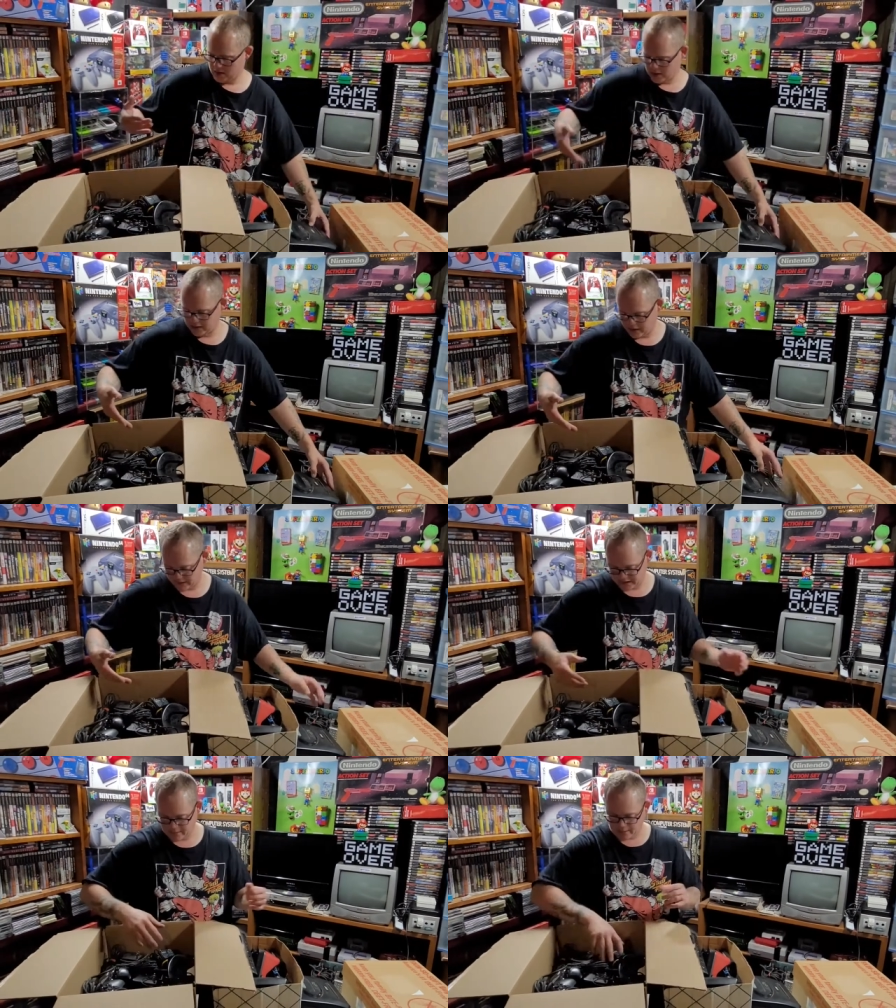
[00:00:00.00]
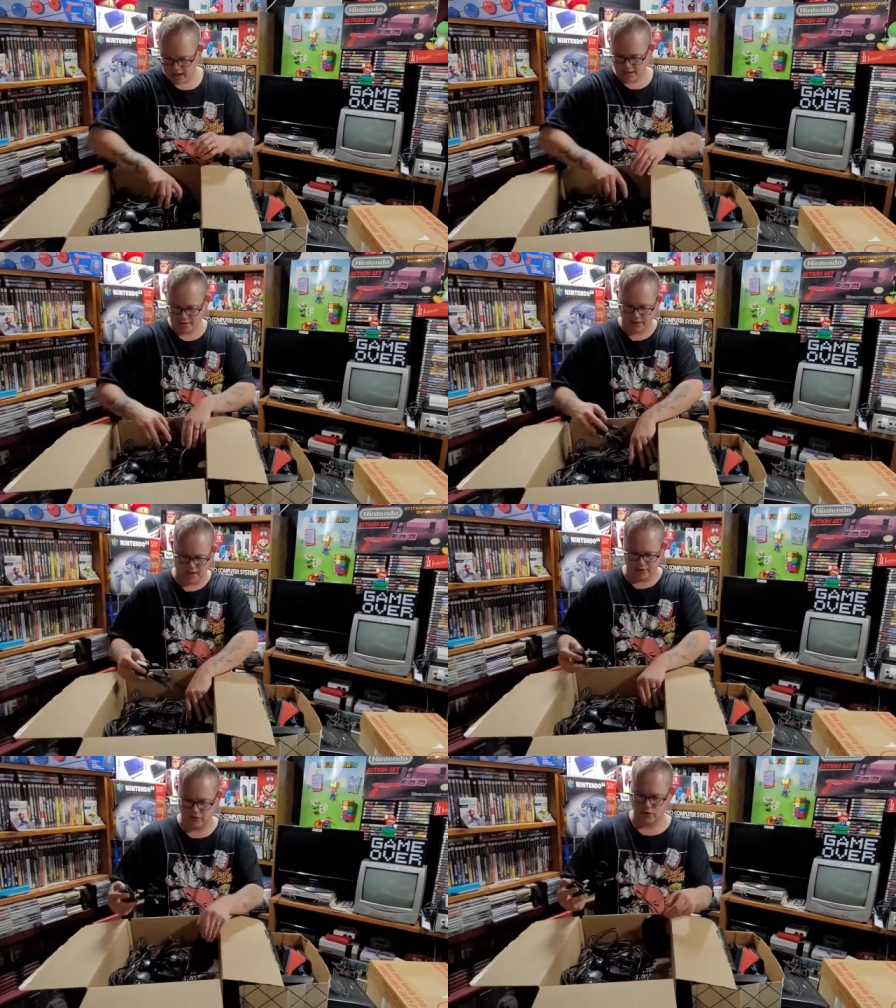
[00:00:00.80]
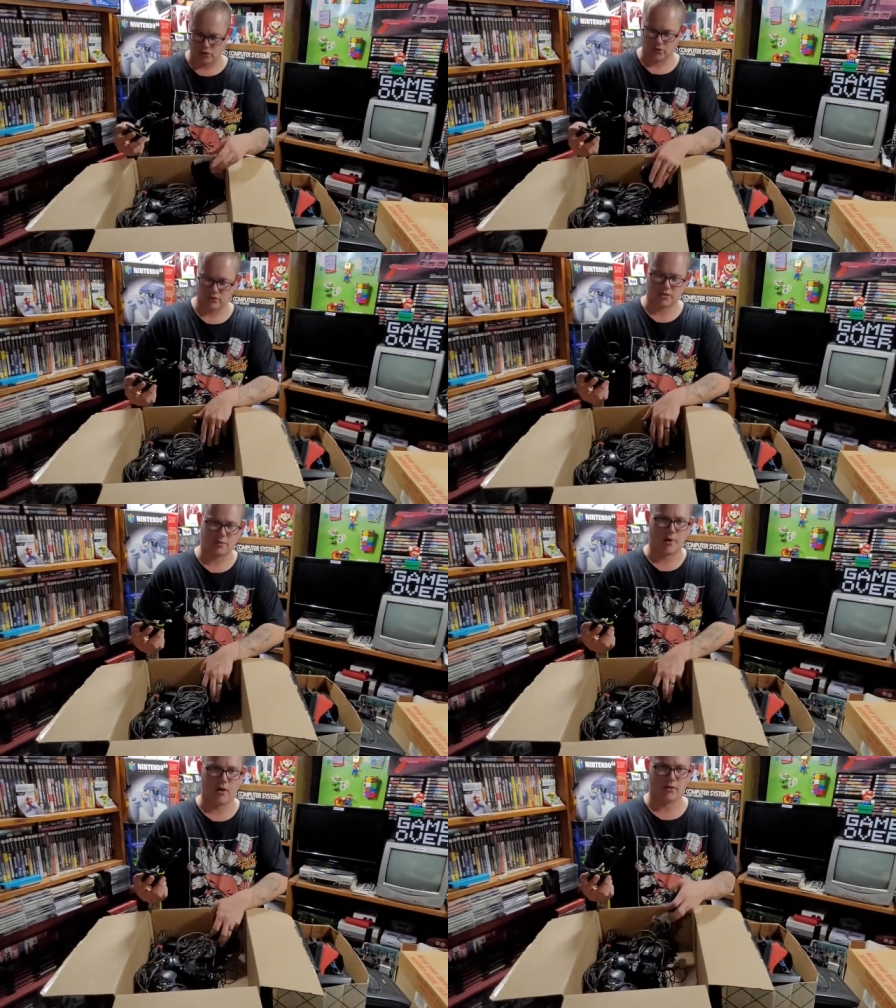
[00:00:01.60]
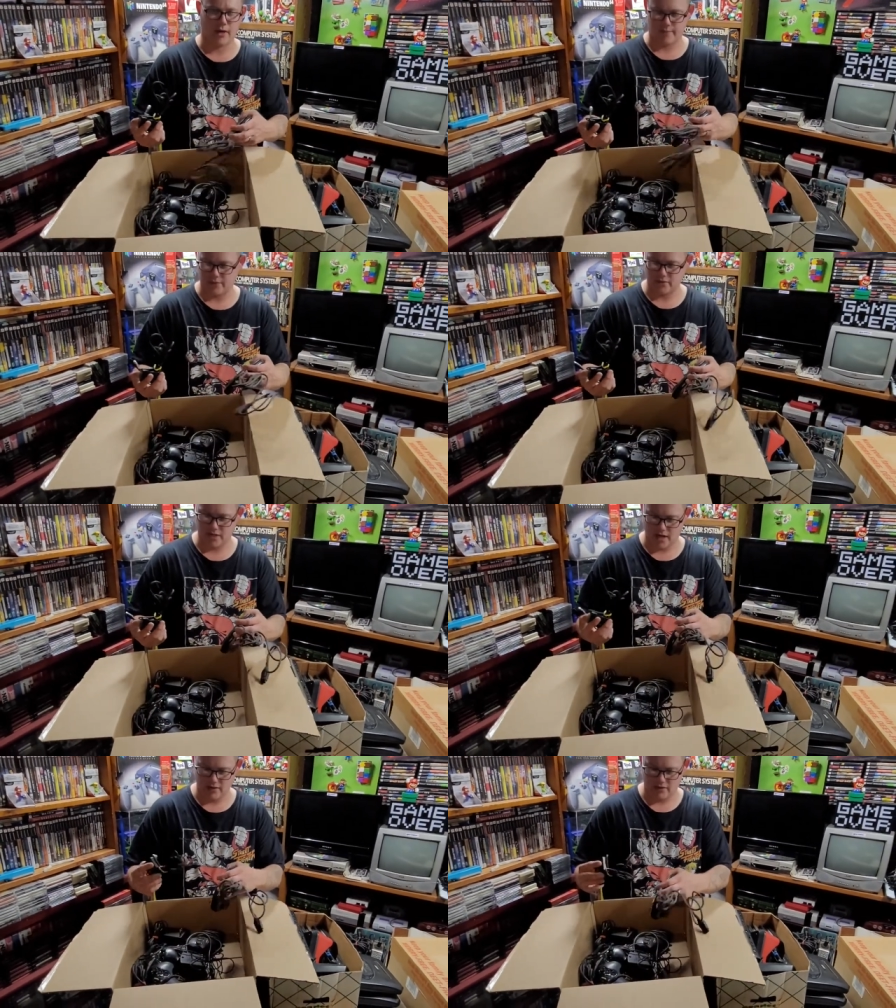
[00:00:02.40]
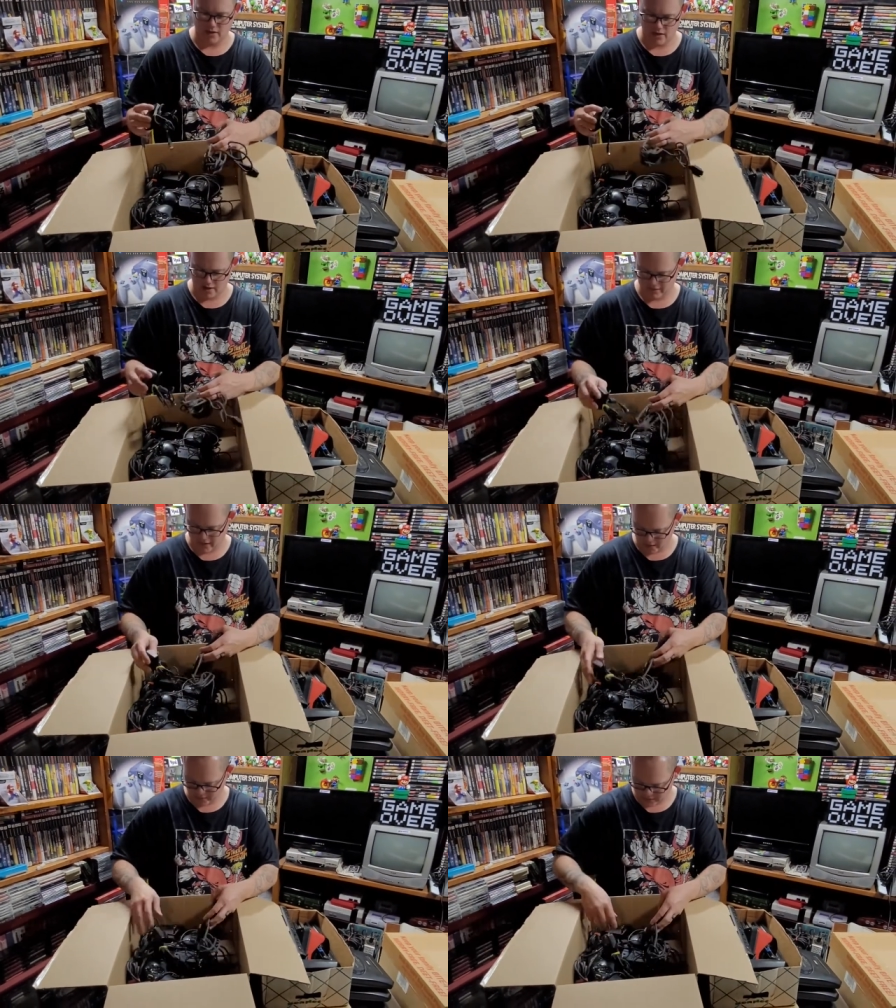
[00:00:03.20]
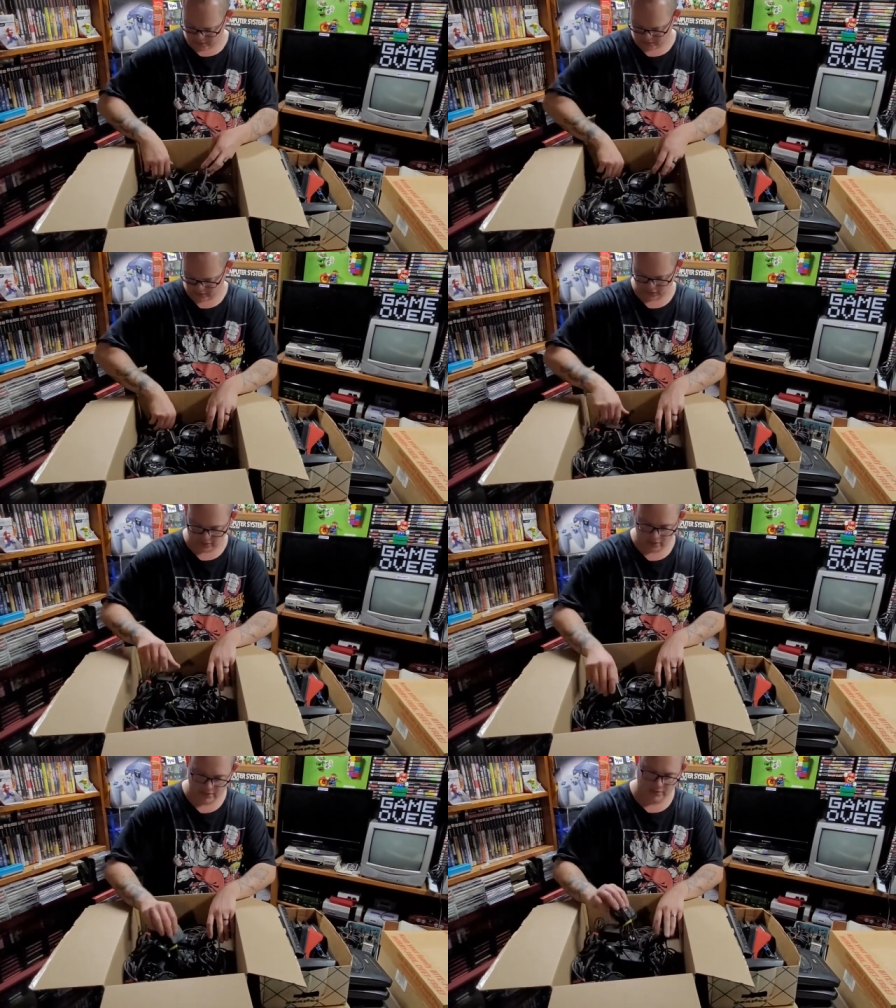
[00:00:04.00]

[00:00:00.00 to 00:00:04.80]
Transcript: And in the same box, we got the controllers, the power adapters, and the A V cables, or